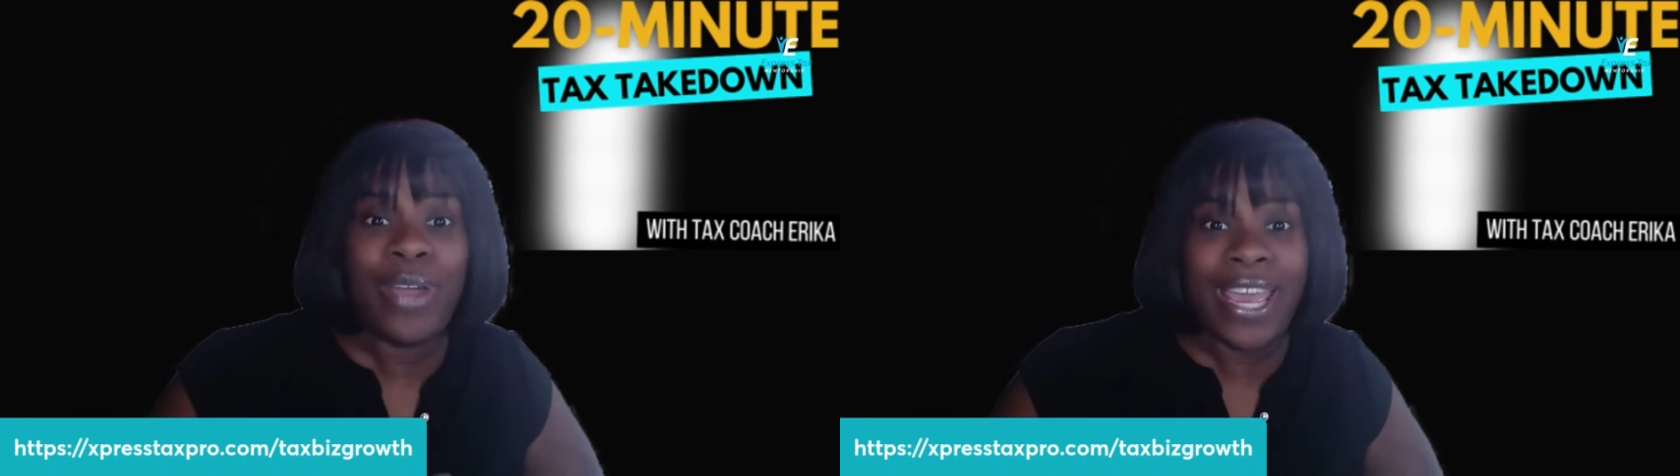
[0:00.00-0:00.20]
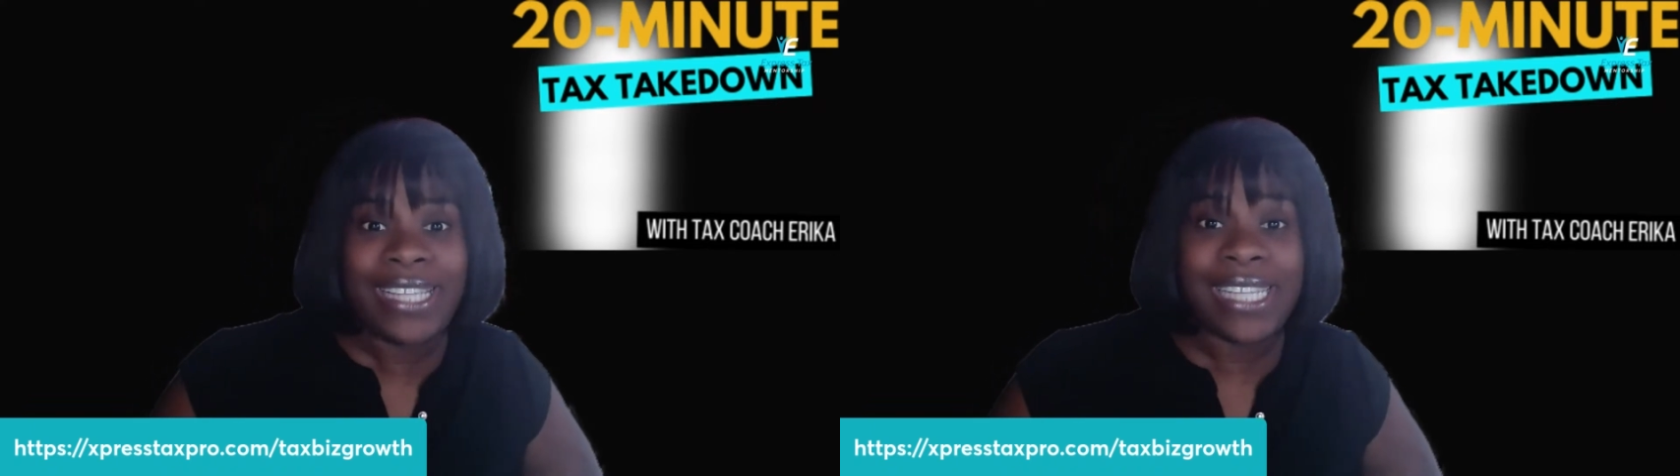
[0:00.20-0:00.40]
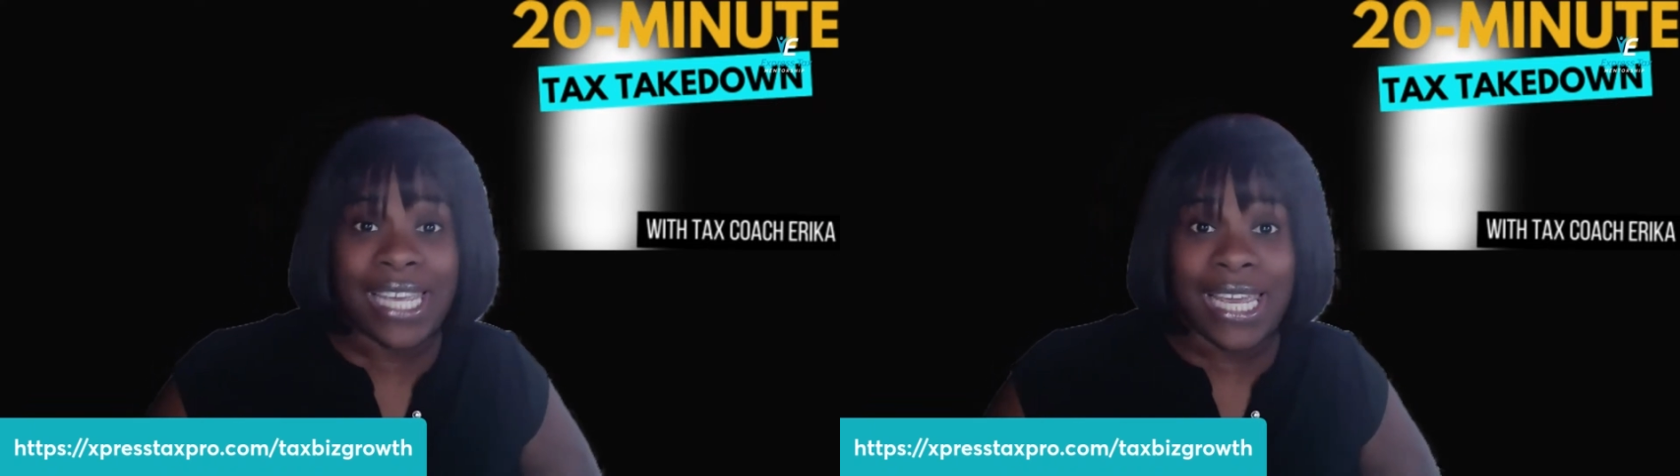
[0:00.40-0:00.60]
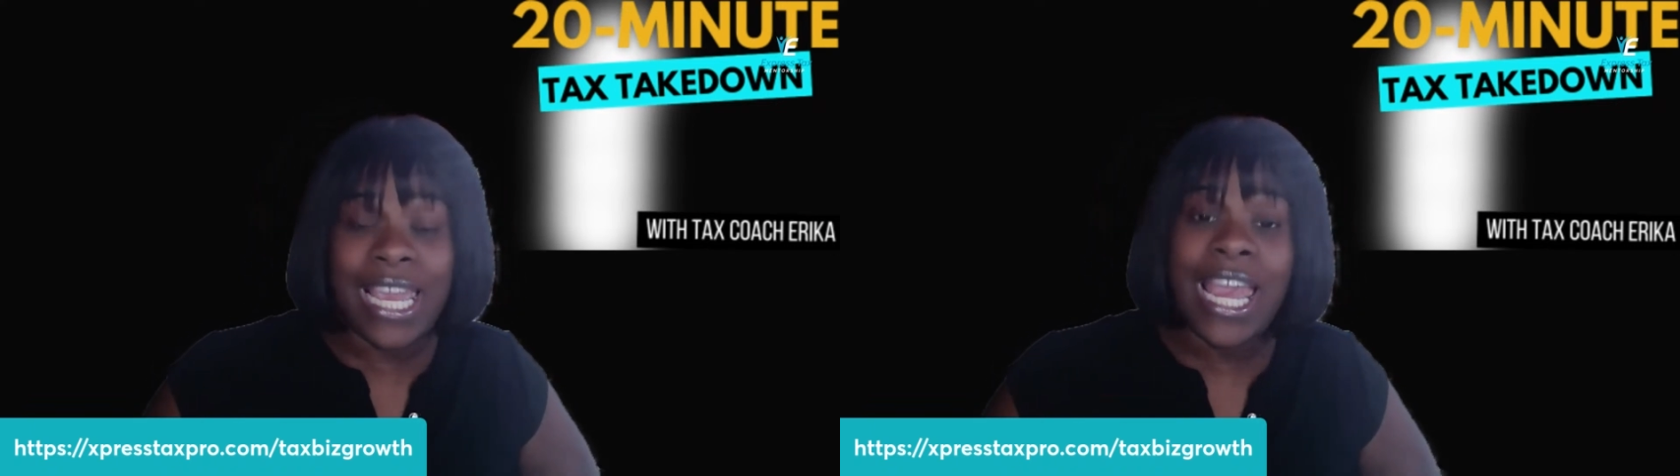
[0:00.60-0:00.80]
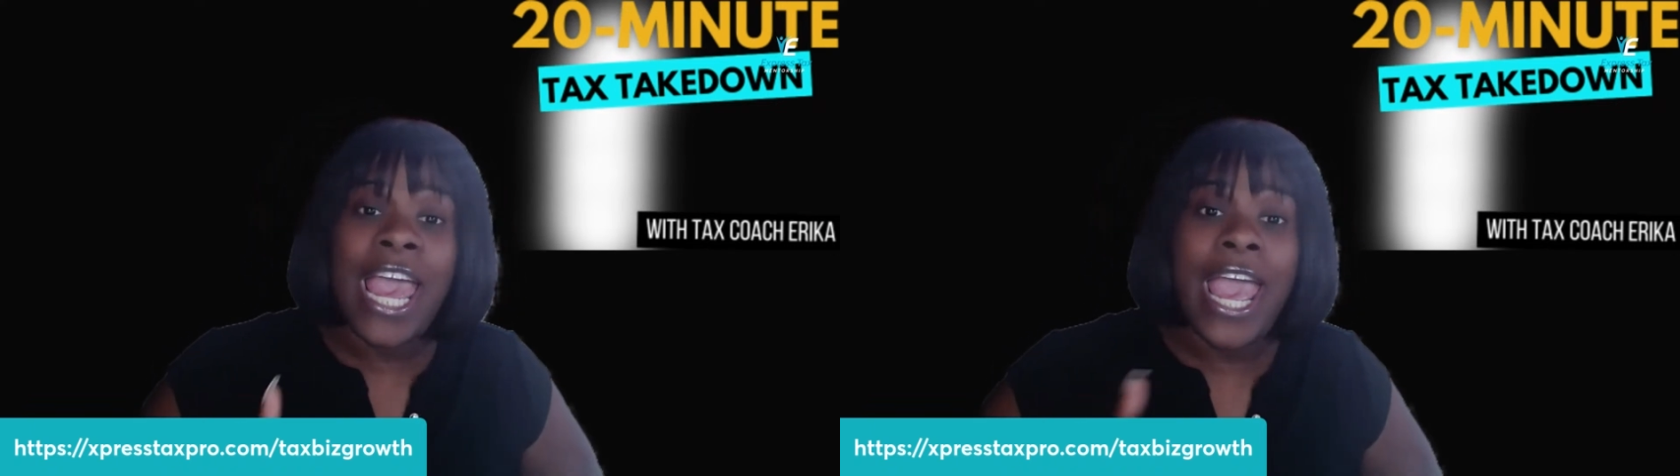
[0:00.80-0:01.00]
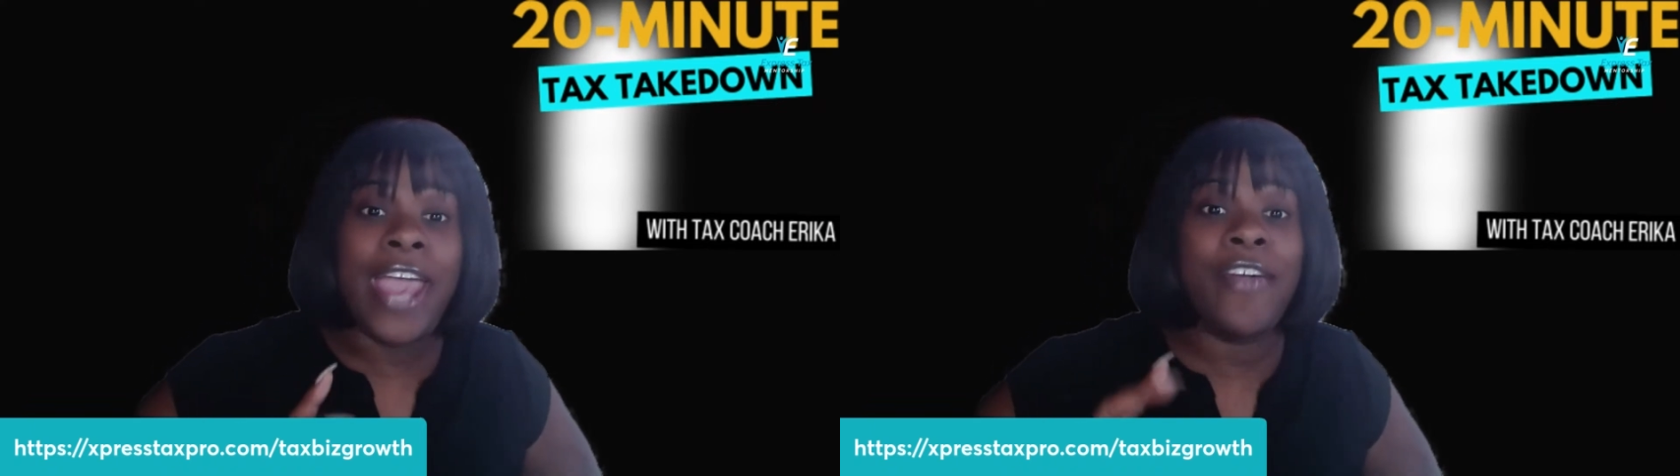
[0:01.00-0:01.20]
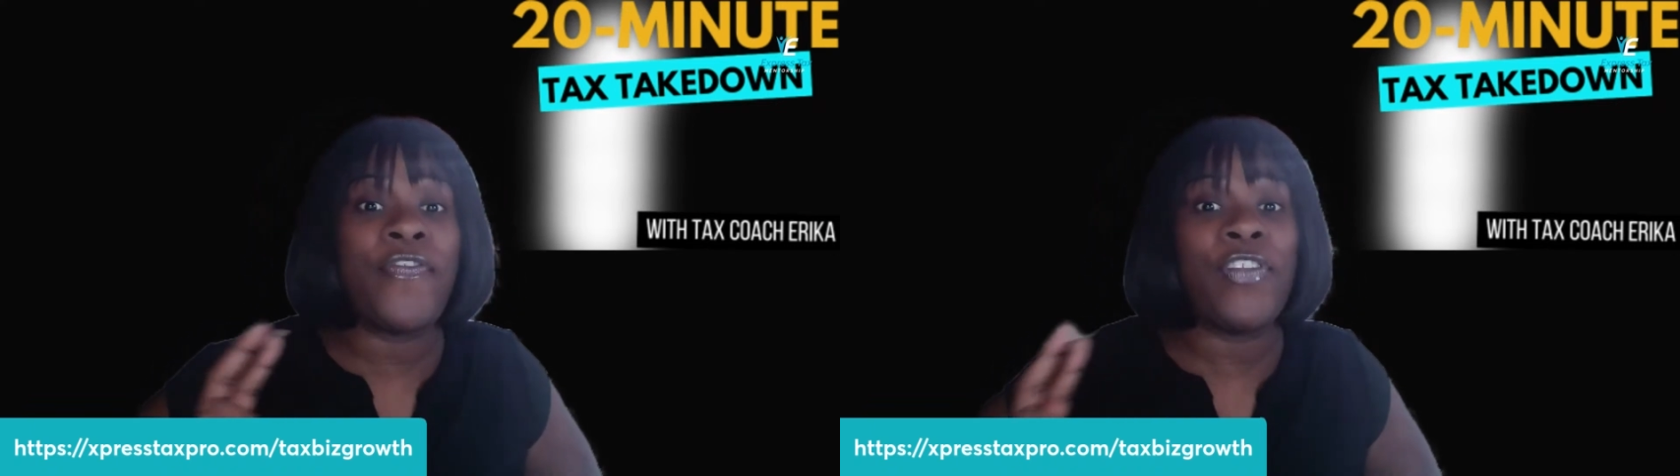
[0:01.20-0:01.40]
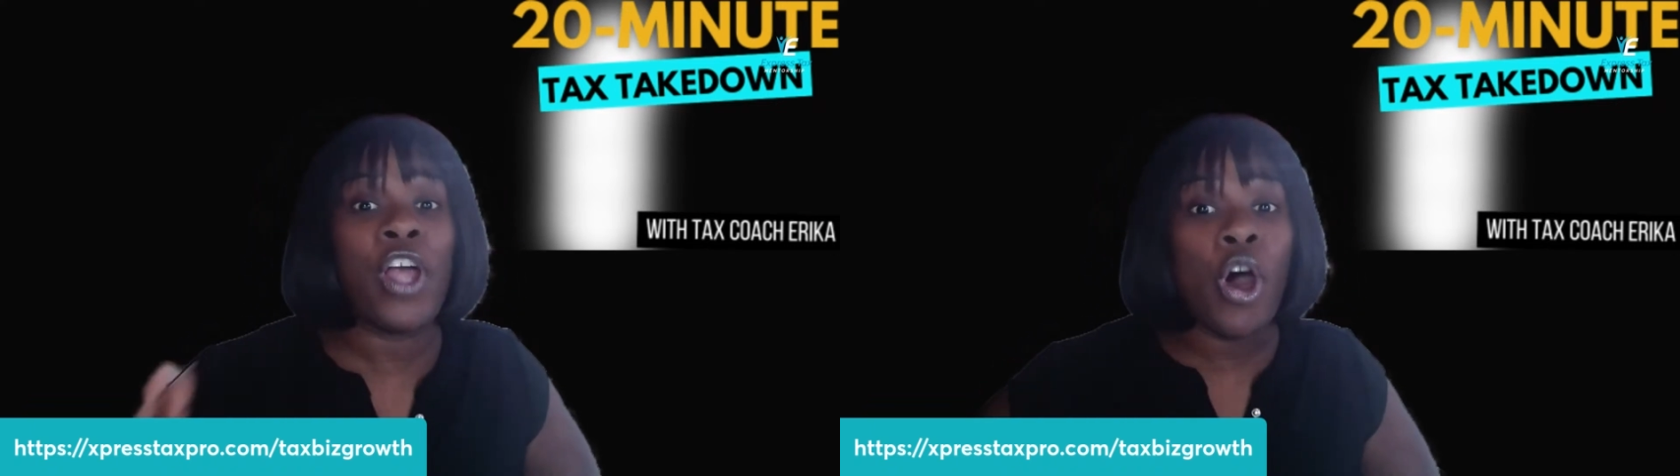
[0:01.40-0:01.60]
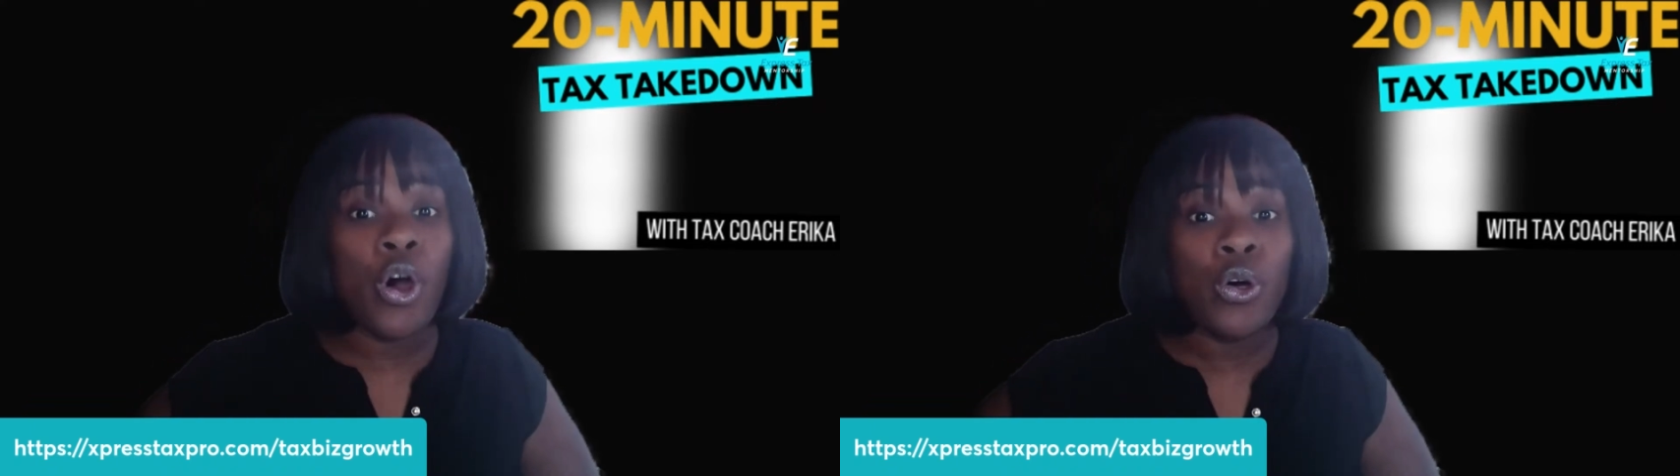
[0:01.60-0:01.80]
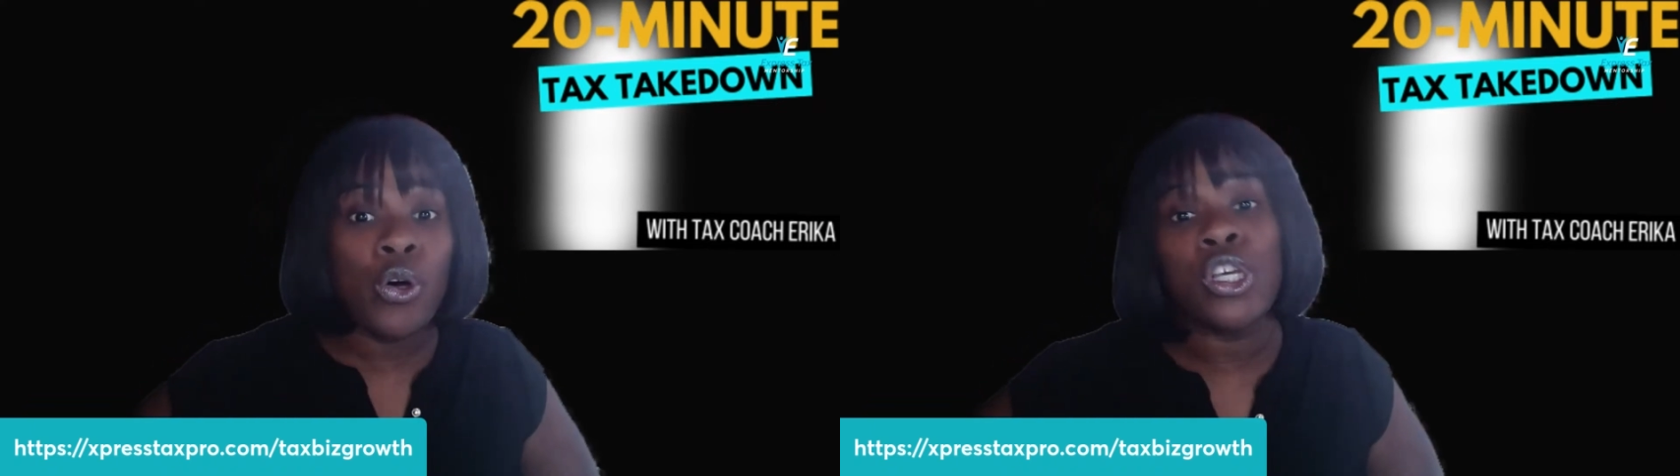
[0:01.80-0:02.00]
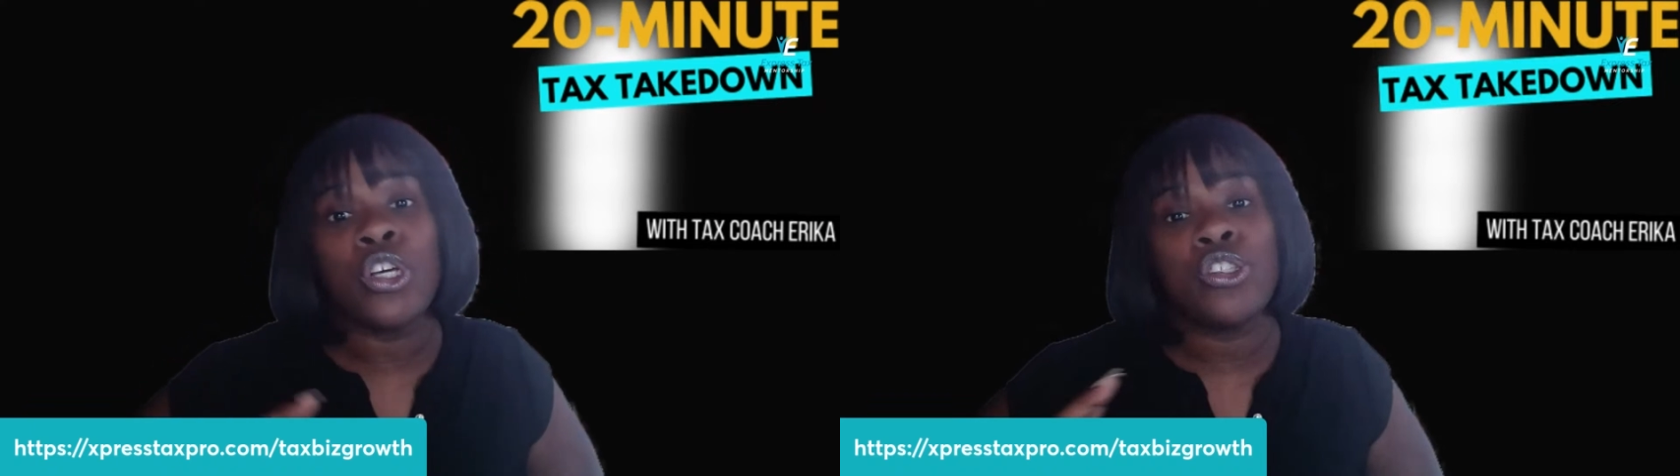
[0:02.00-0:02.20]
SE and flows